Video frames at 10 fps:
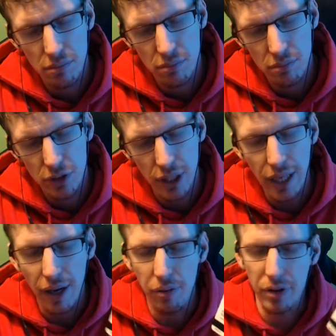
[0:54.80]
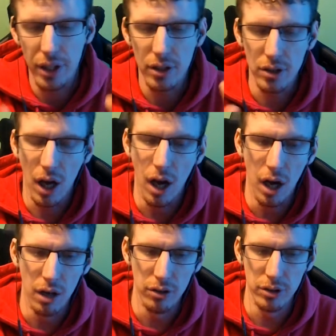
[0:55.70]
see how things
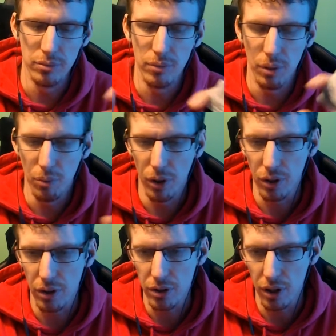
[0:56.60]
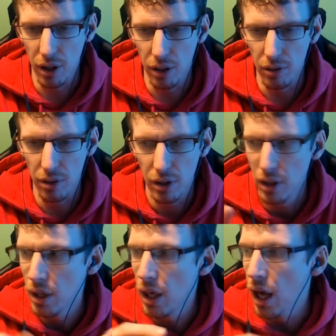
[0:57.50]
are and whatnot. So
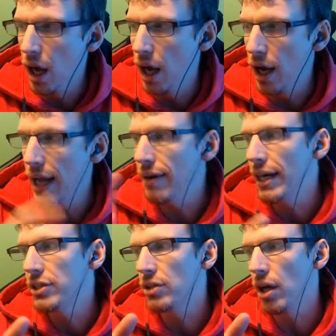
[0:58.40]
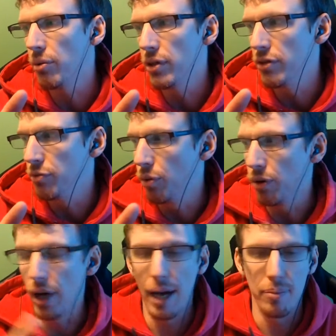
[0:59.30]
anyway, let's start with
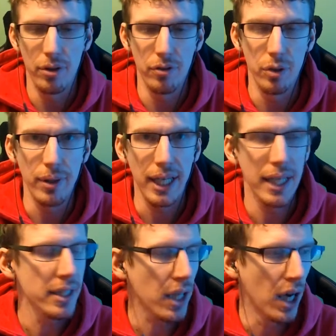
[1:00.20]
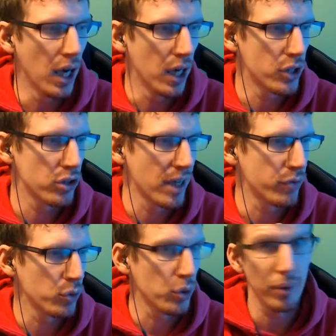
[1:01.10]
what happened over the weekend.
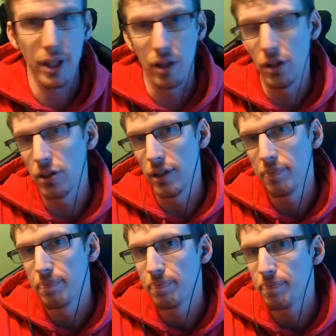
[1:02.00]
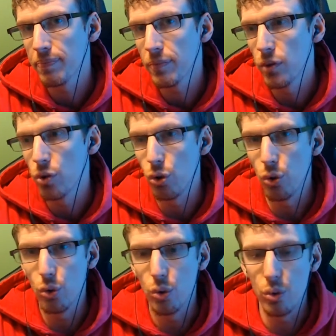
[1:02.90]
Travelled all the way to Gloucester to